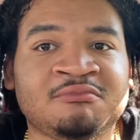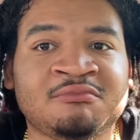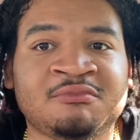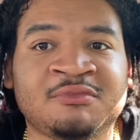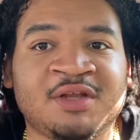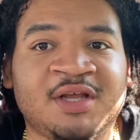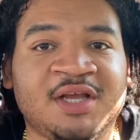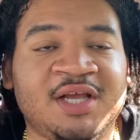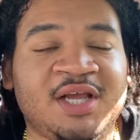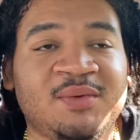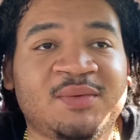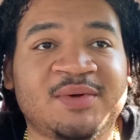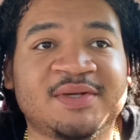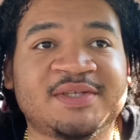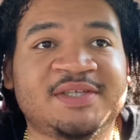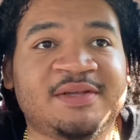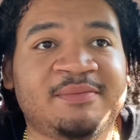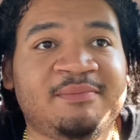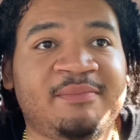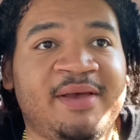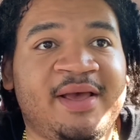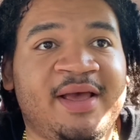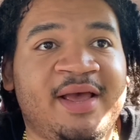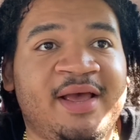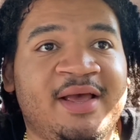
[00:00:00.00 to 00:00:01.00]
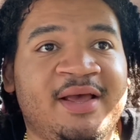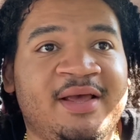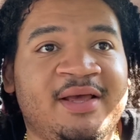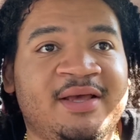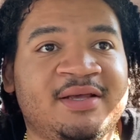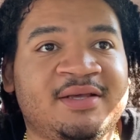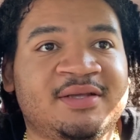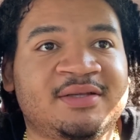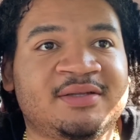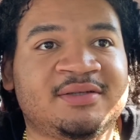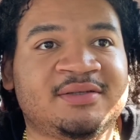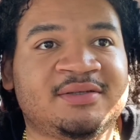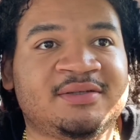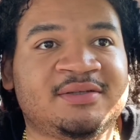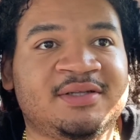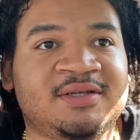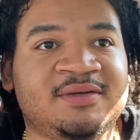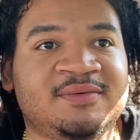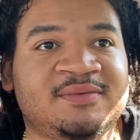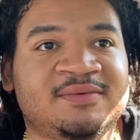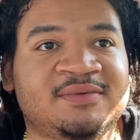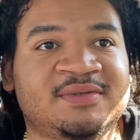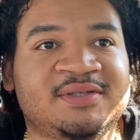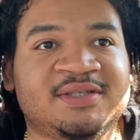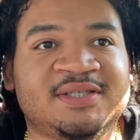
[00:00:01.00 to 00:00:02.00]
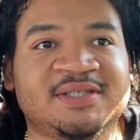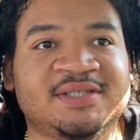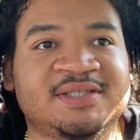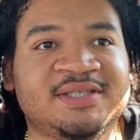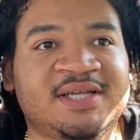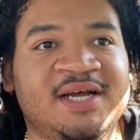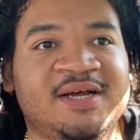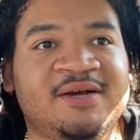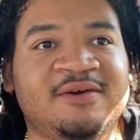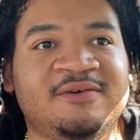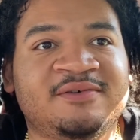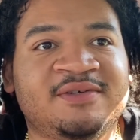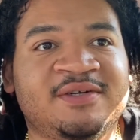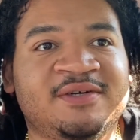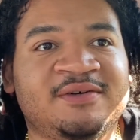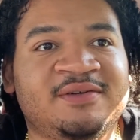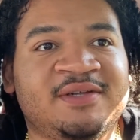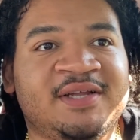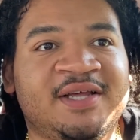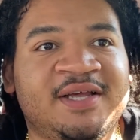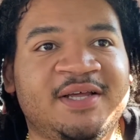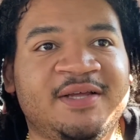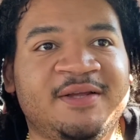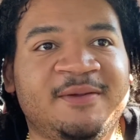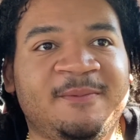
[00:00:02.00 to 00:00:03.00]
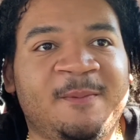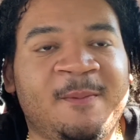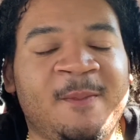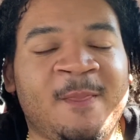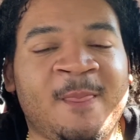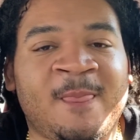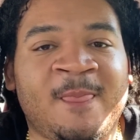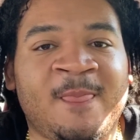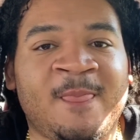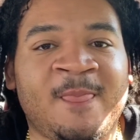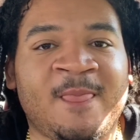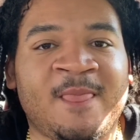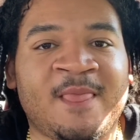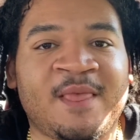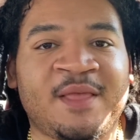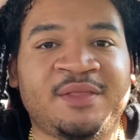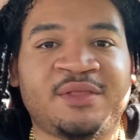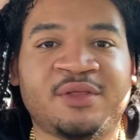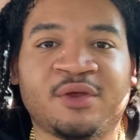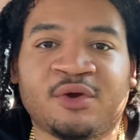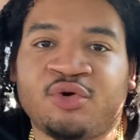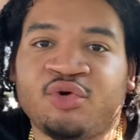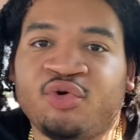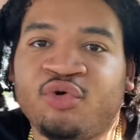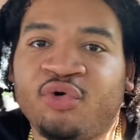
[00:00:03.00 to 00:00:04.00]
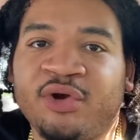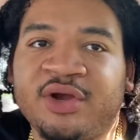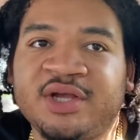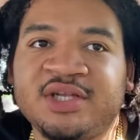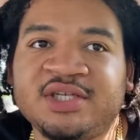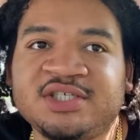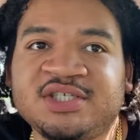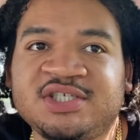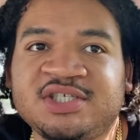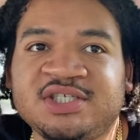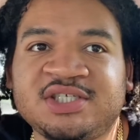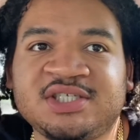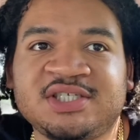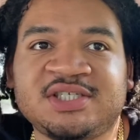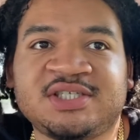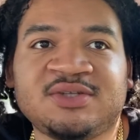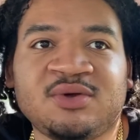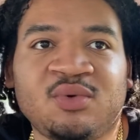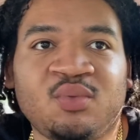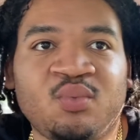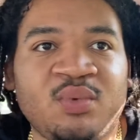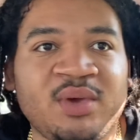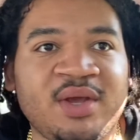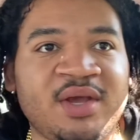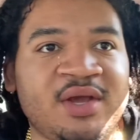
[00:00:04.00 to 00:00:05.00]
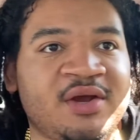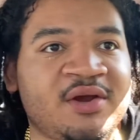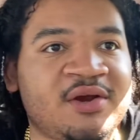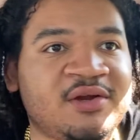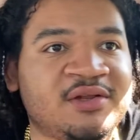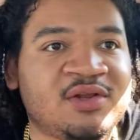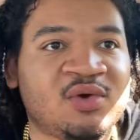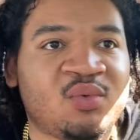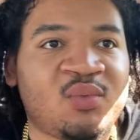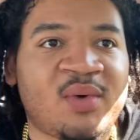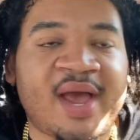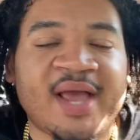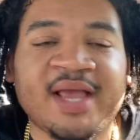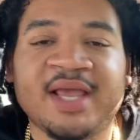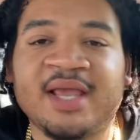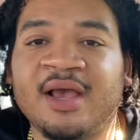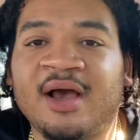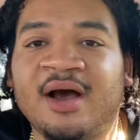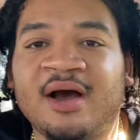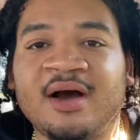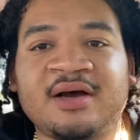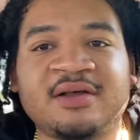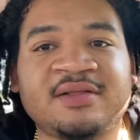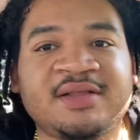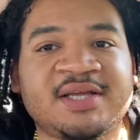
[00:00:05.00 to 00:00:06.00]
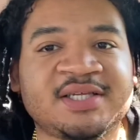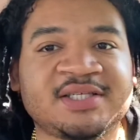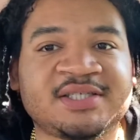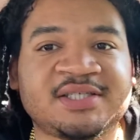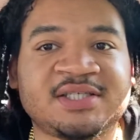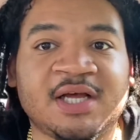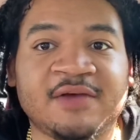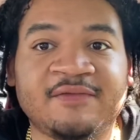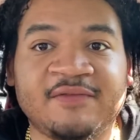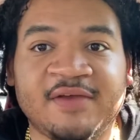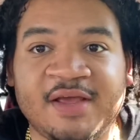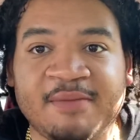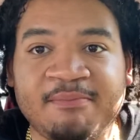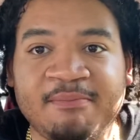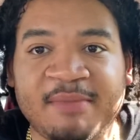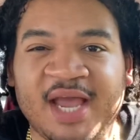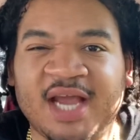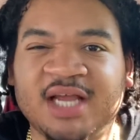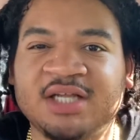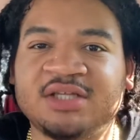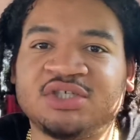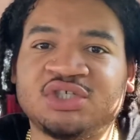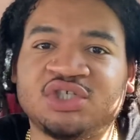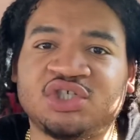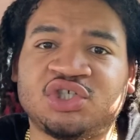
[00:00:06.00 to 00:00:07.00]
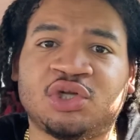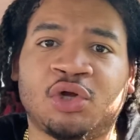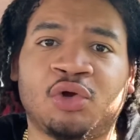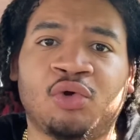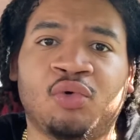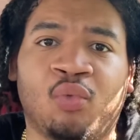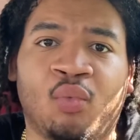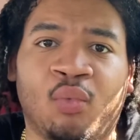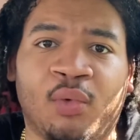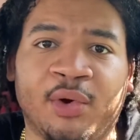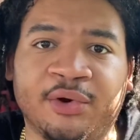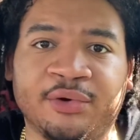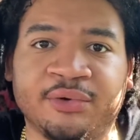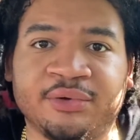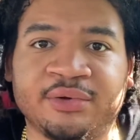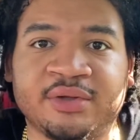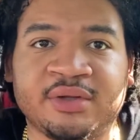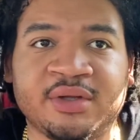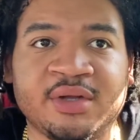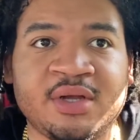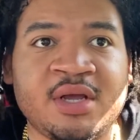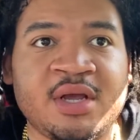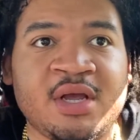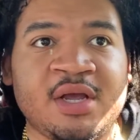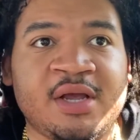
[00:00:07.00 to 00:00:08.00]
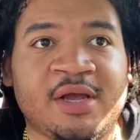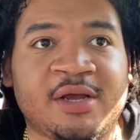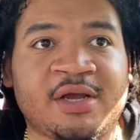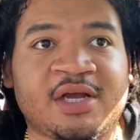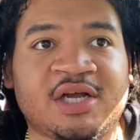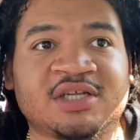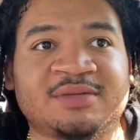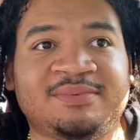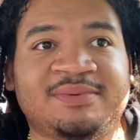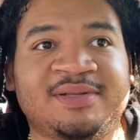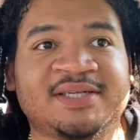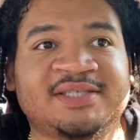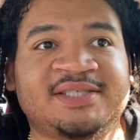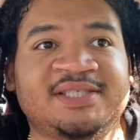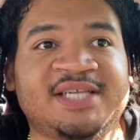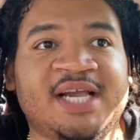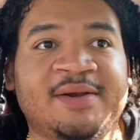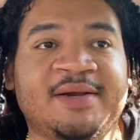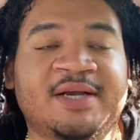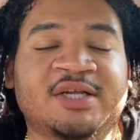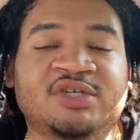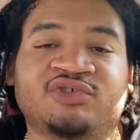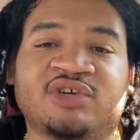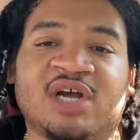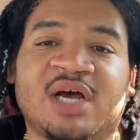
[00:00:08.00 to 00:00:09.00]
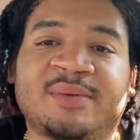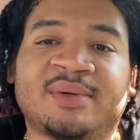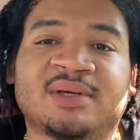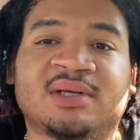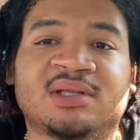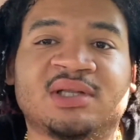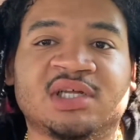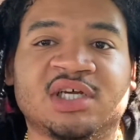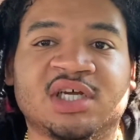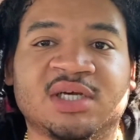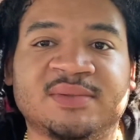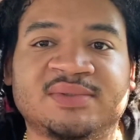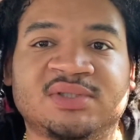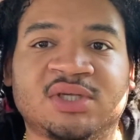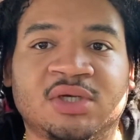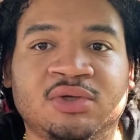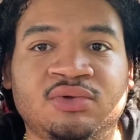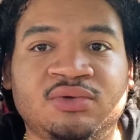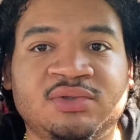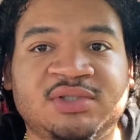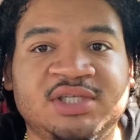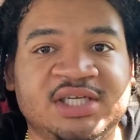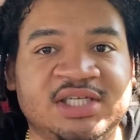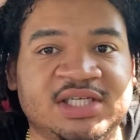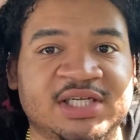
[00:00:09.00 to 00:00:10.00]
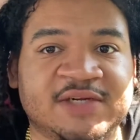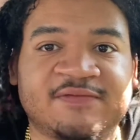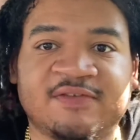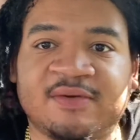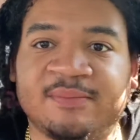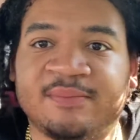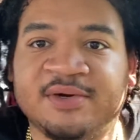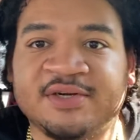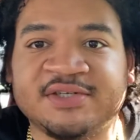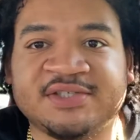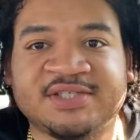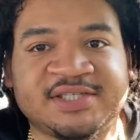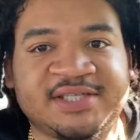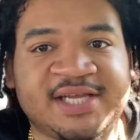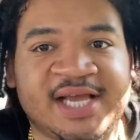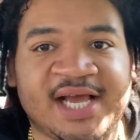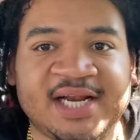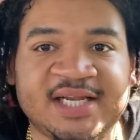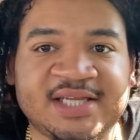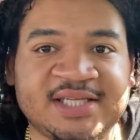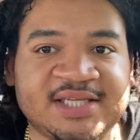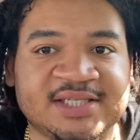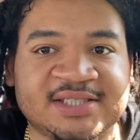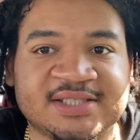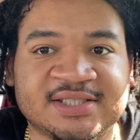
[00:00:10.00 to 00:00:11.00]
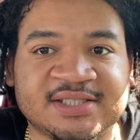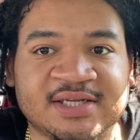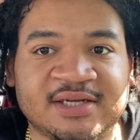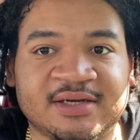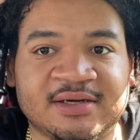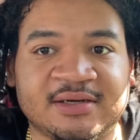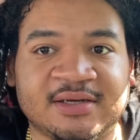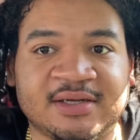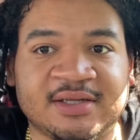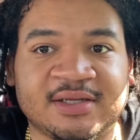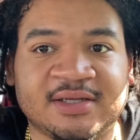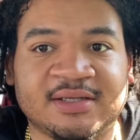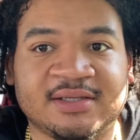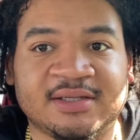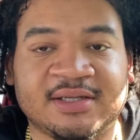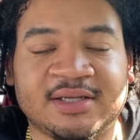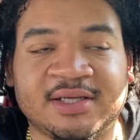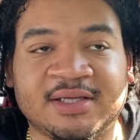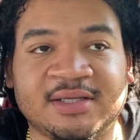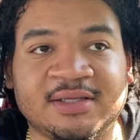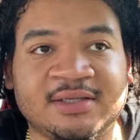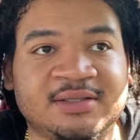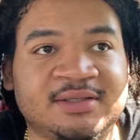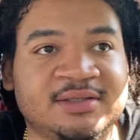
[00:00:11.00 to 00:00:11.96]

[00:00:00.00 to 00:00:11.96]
he wasn't bad. I don't know, like the cringy, the weird, the wacky, all that stuff, it made the show work. And plus they're in drama club, so you see different personalities and all that. Like,